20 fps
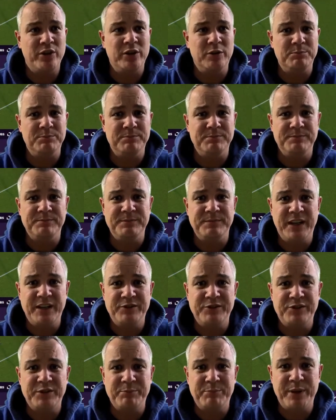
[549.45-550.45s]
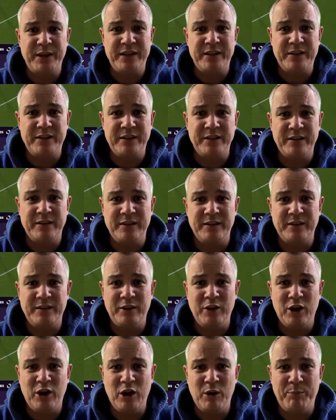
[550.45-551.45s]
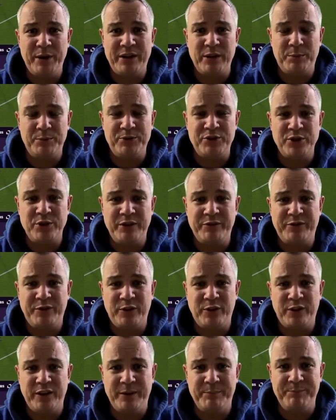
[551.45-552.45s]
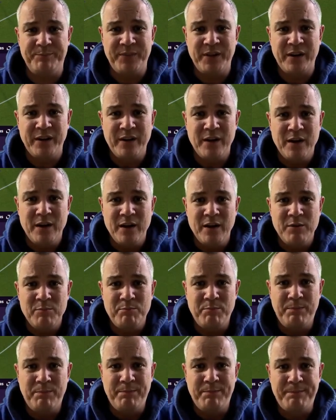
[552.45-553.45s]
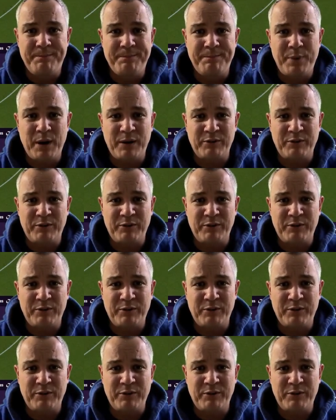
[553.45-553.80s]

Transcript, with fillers: up. It's a big, a big opportunity for him. But